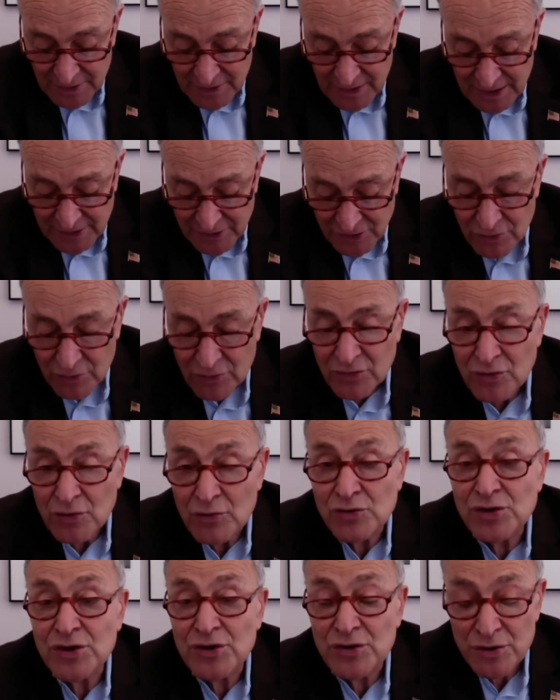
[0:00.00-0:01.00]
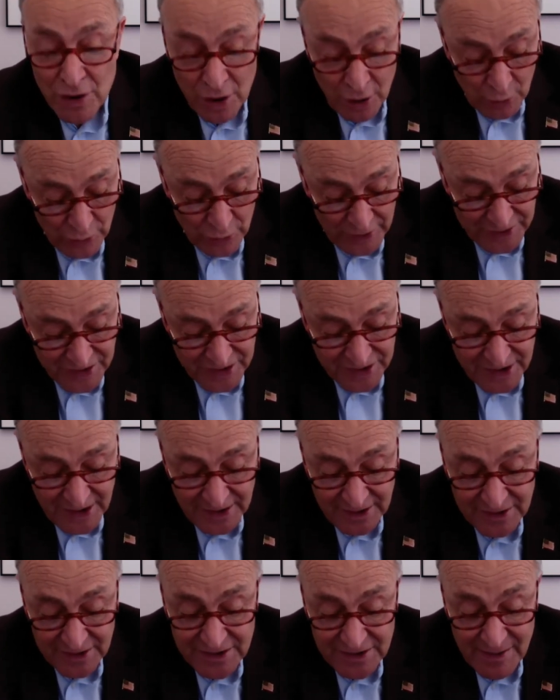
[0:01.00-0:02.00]
that you should know that
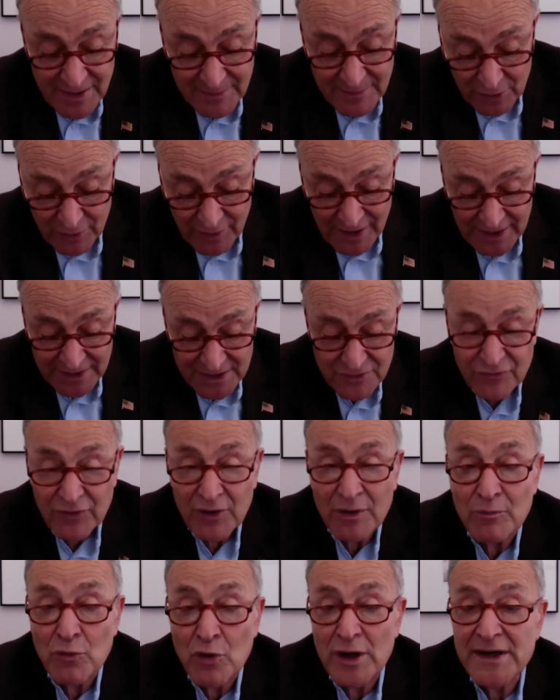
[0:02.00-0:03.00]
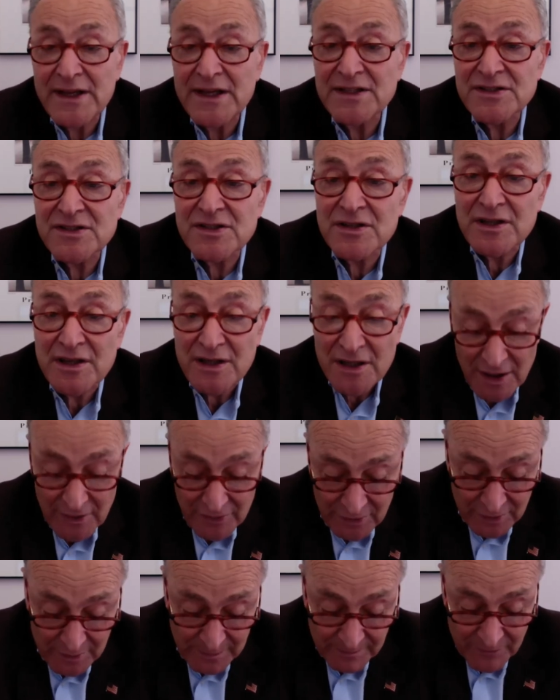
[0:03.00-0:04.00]
Senate Democrats from one end to the
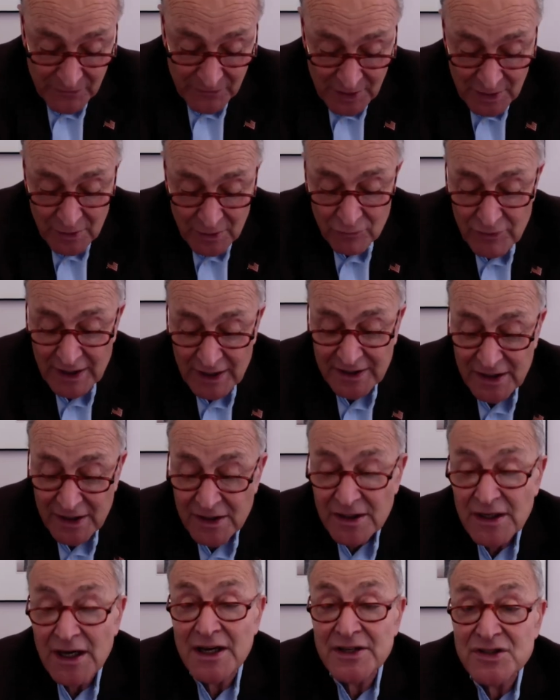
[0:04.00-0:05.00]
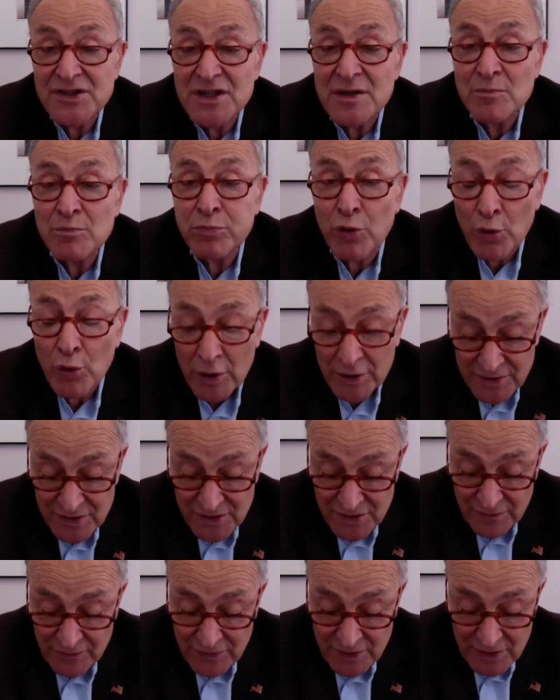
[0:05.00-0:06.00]
other recognize the
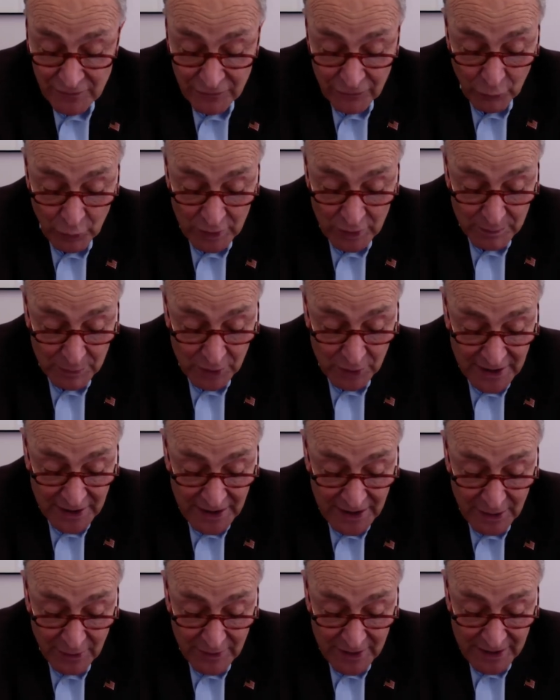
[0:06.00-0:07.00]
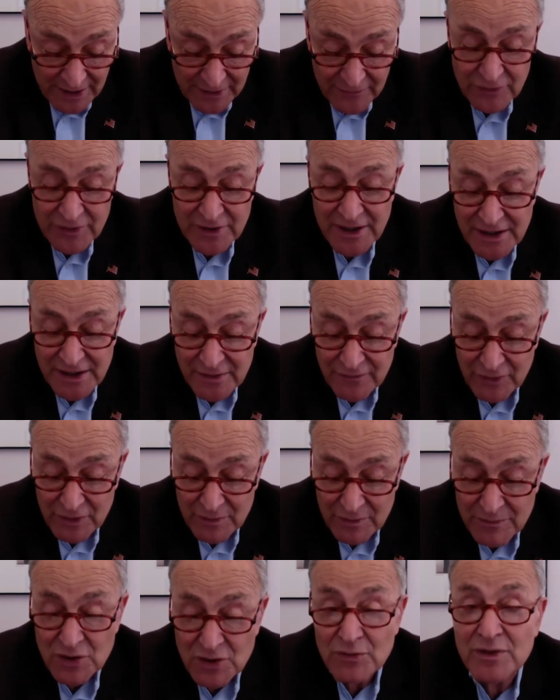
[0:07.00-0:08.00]
importance of the Affordable Care Act for Native
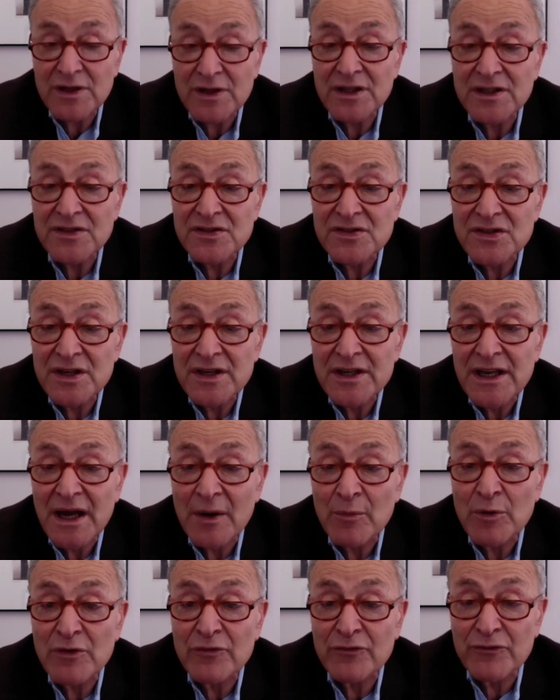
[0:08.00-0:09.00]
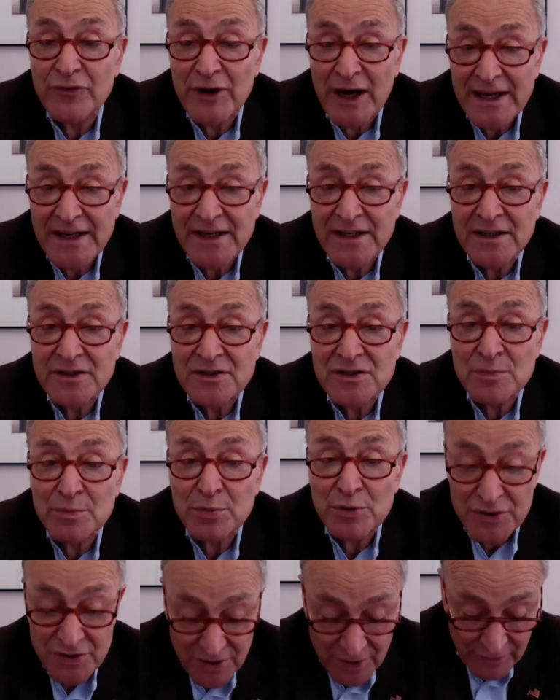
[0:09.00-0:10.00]
communities, and we're fighting to
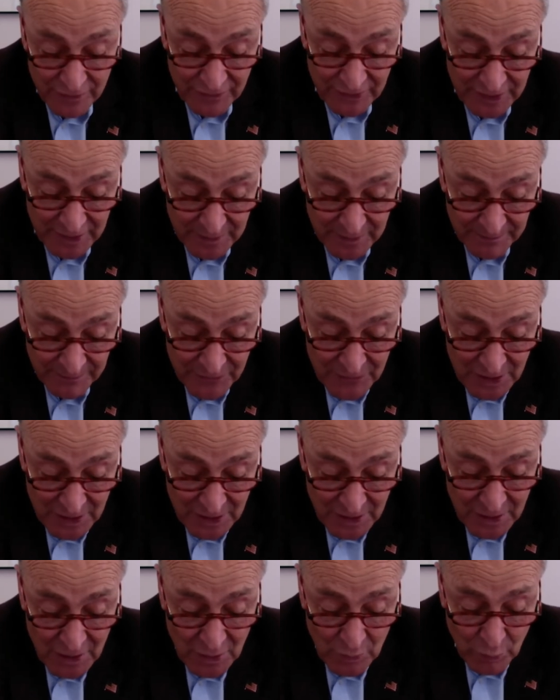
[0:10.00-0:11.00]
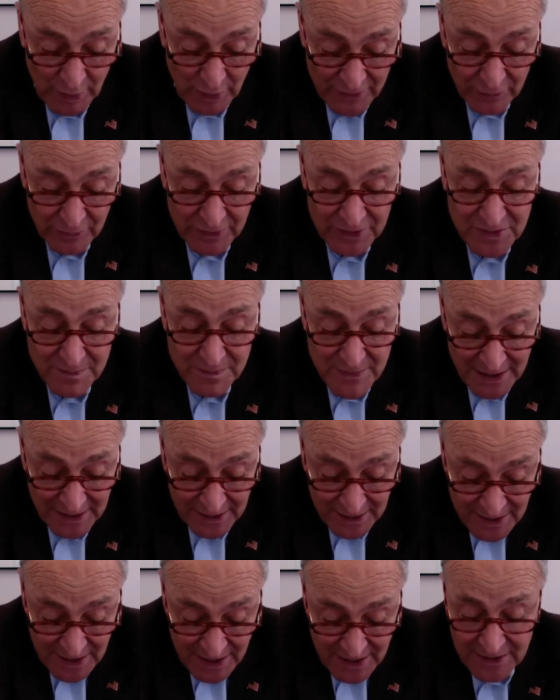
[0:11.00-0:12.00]
preserve it. Whether it's
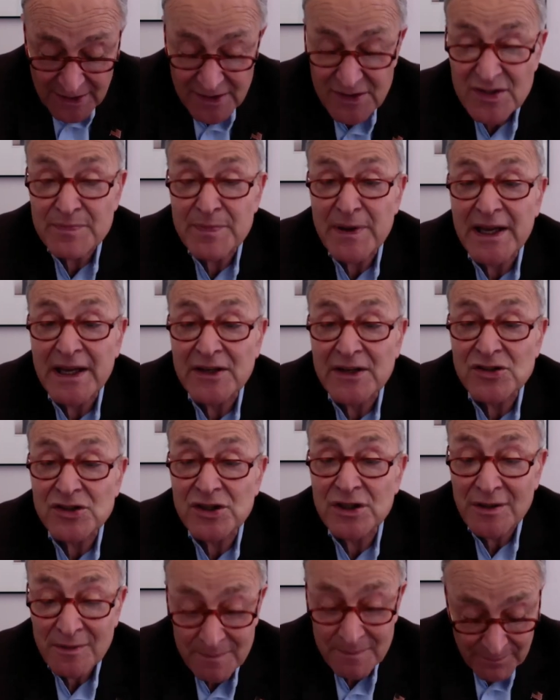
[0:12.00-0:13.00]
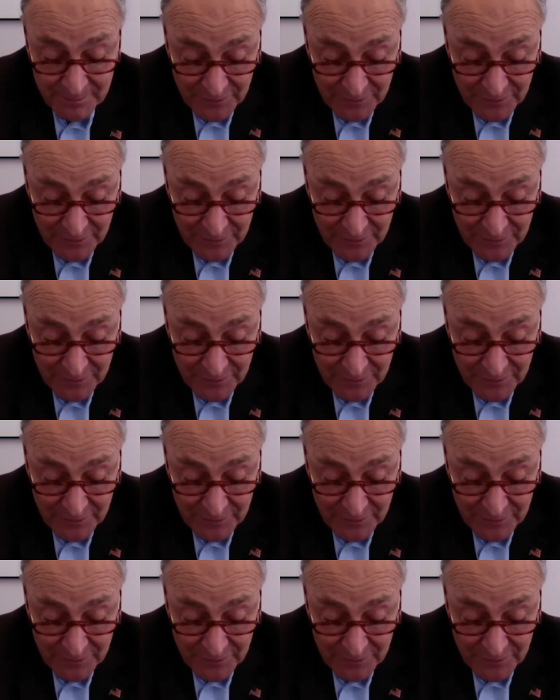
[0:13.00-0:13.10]
Medicaid expansion,